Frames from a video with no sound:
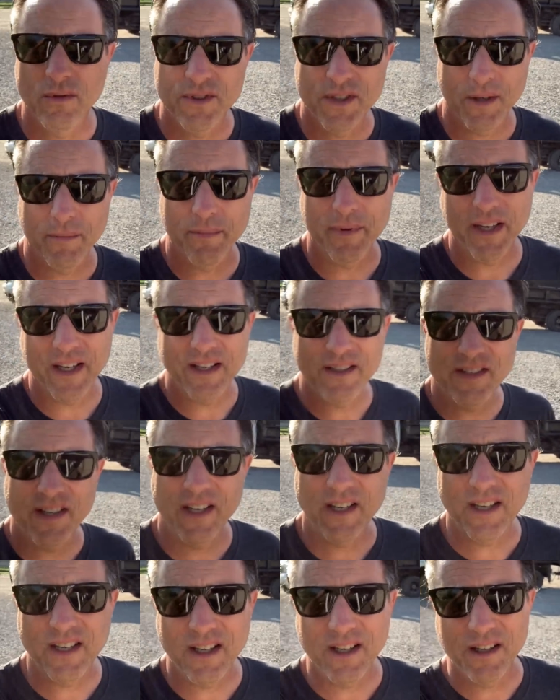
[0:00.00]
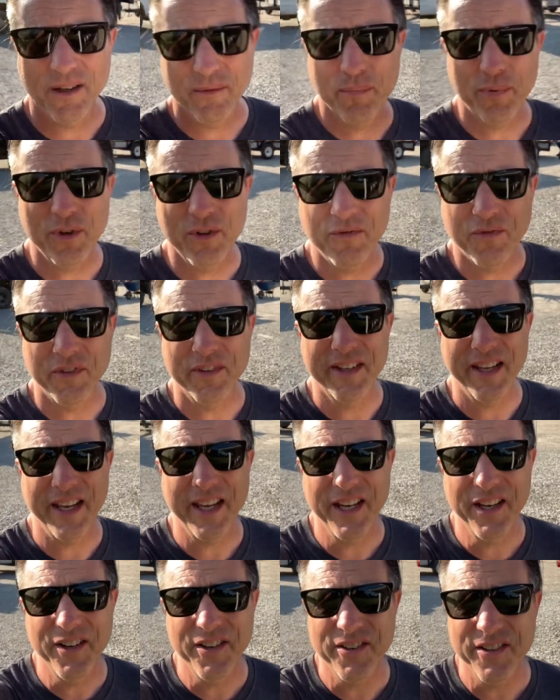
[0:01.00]
What's up guys? Hey, uh, beautiful day
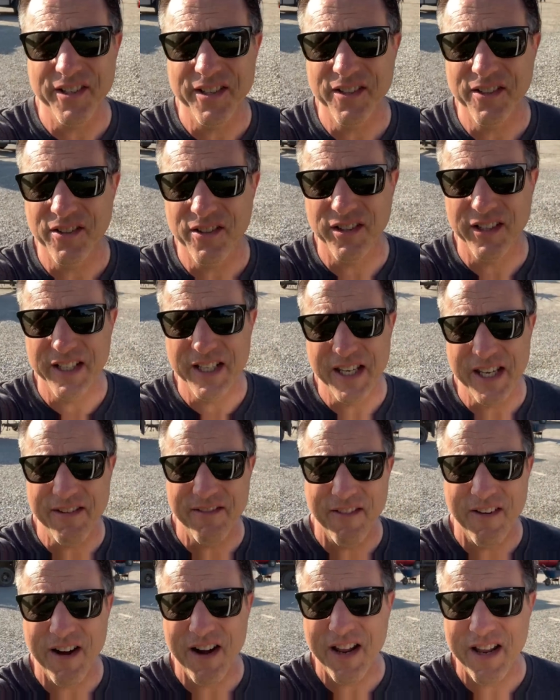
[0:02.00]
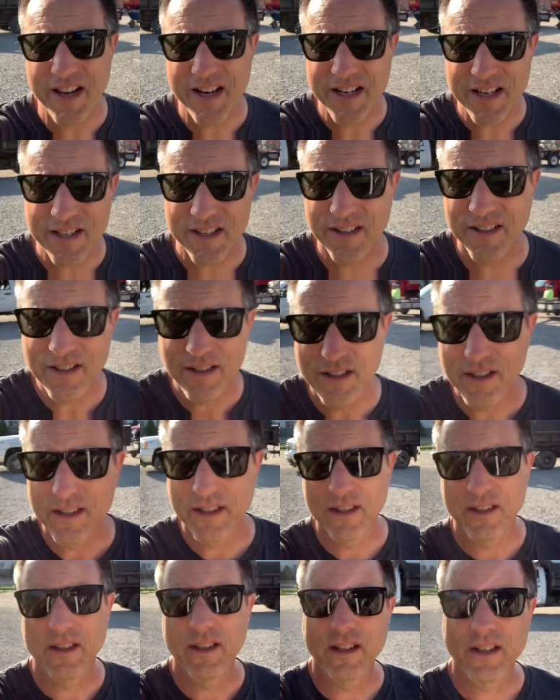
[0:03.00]
here in Cleveland.
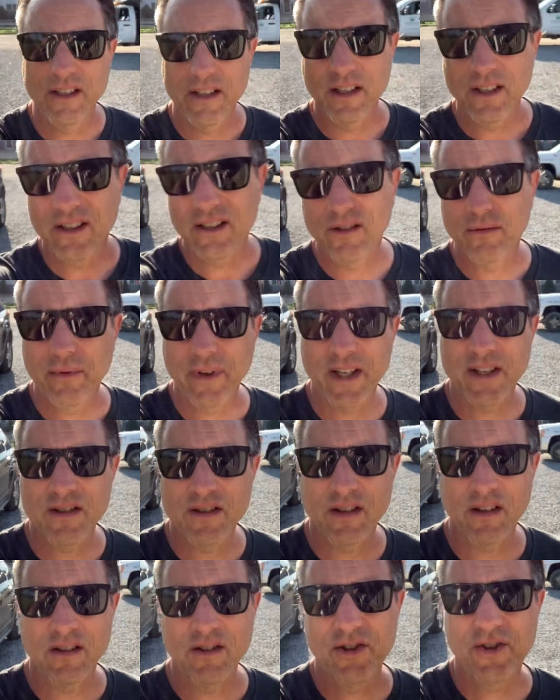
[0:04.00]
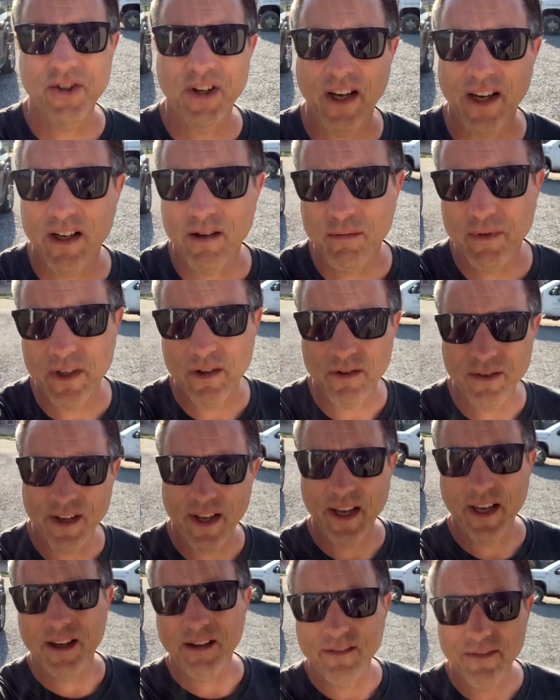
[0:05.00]
We got sunshine. We don't
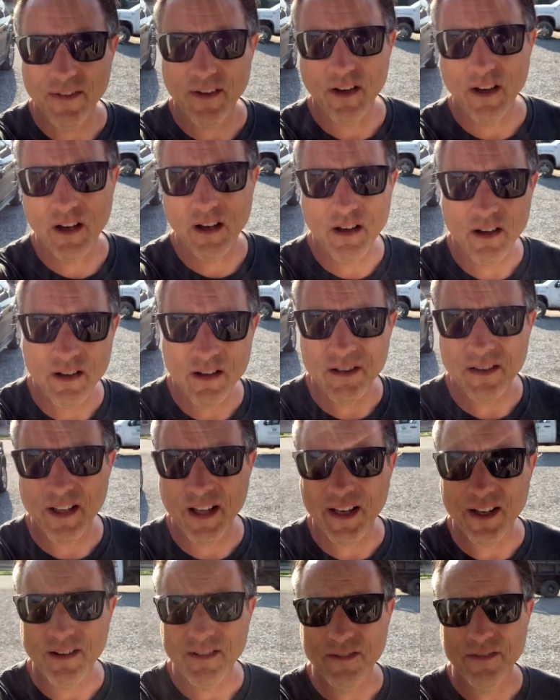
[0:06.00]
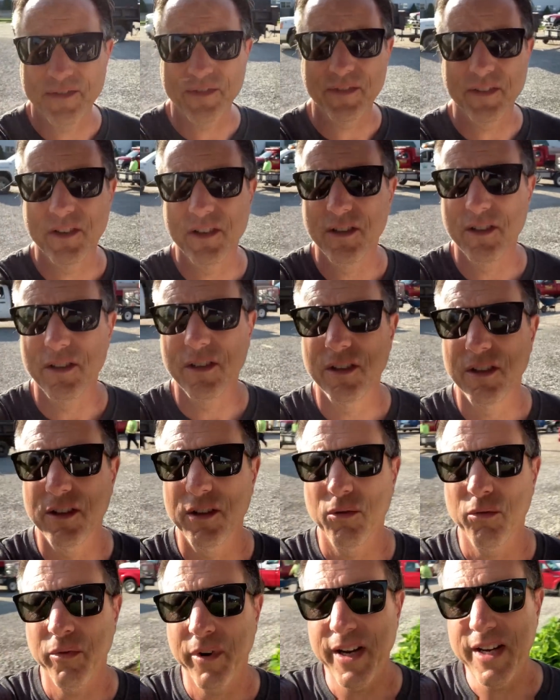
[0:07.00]
have uh, a lot of
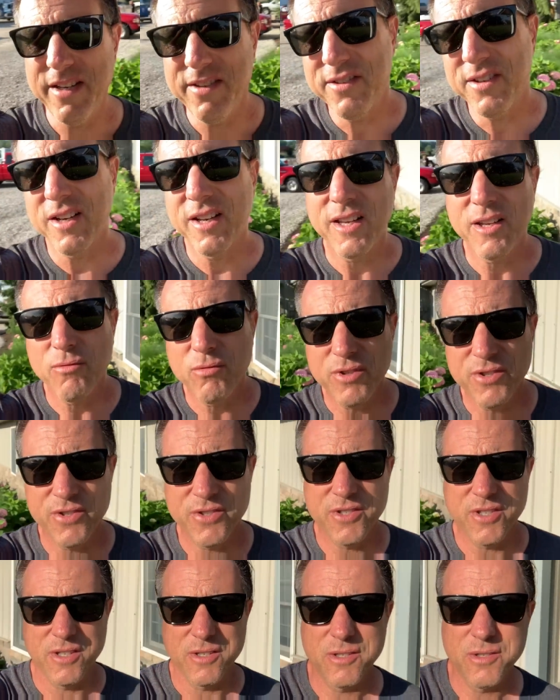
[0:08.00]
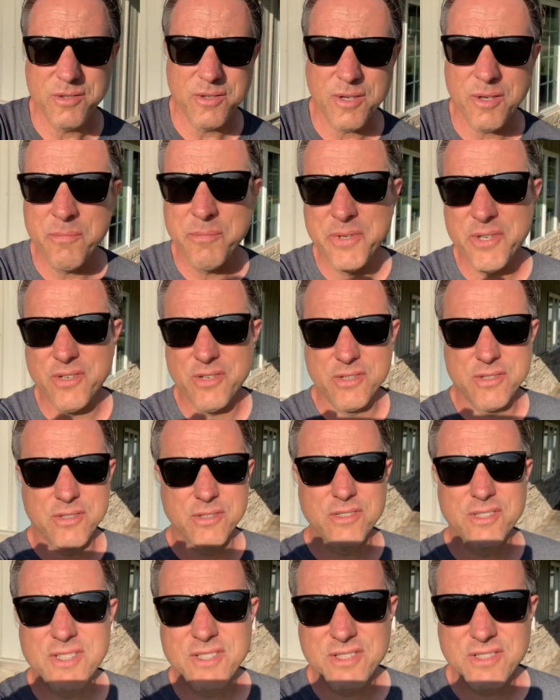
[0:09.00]
rain today, which is a, a
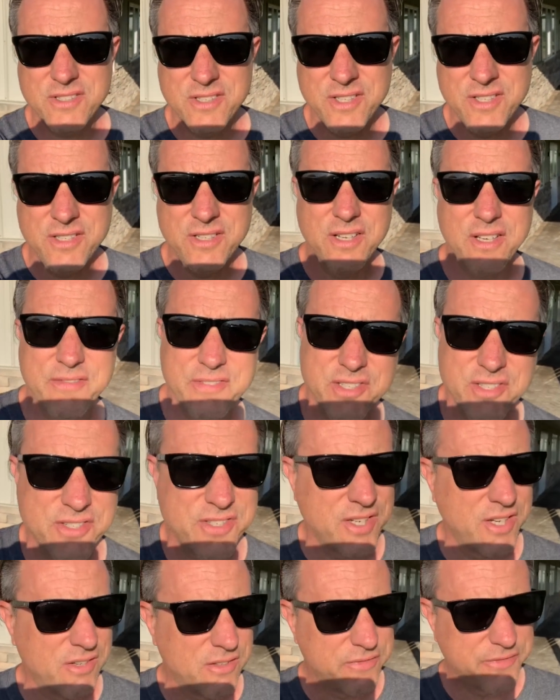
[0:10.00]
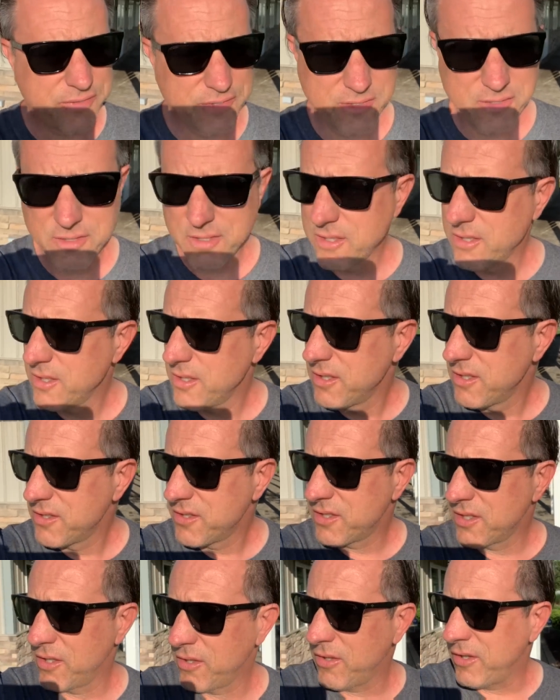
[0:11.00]
miracle in, in, and of itself.
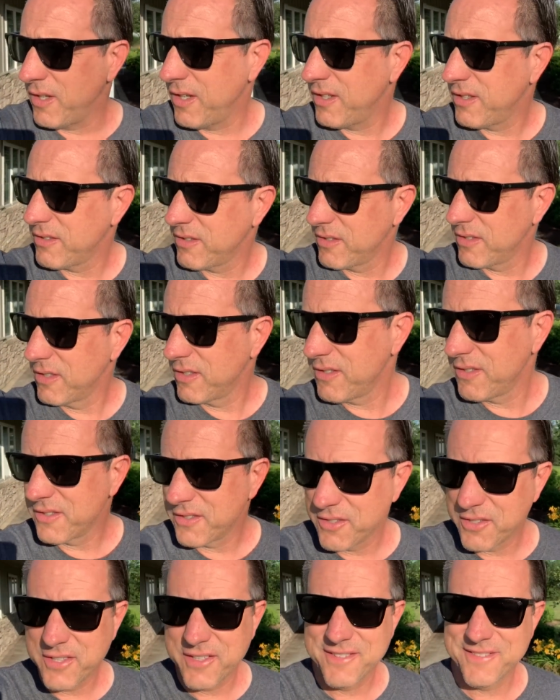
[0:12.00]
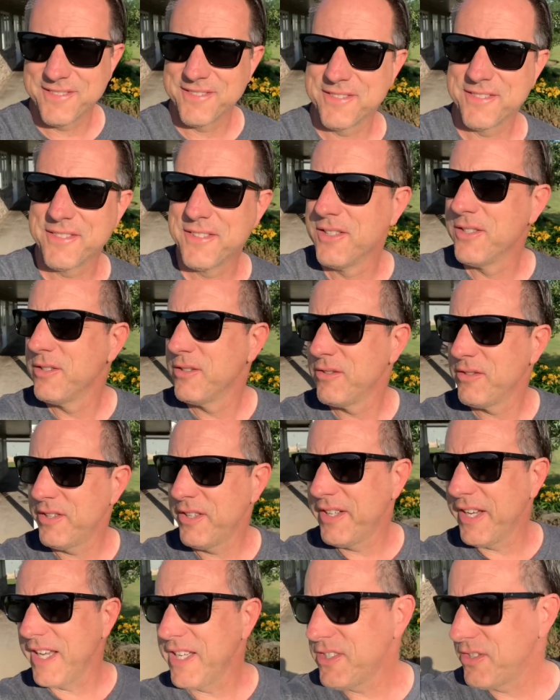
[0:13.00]
So, uh,
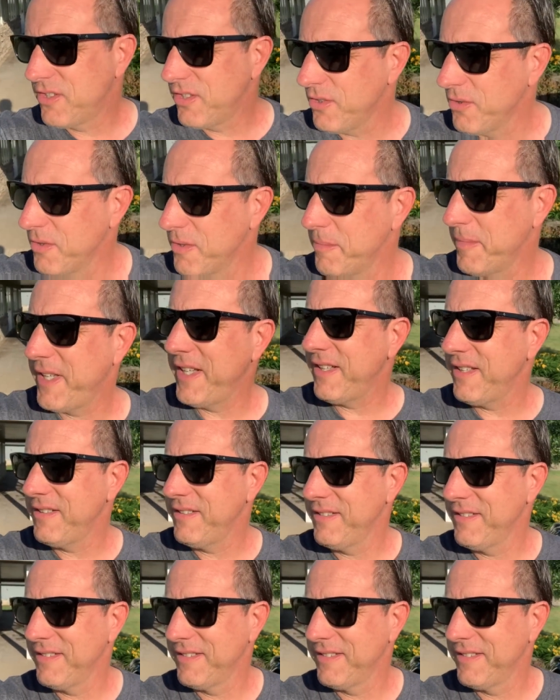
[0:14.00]
you guys doing, man?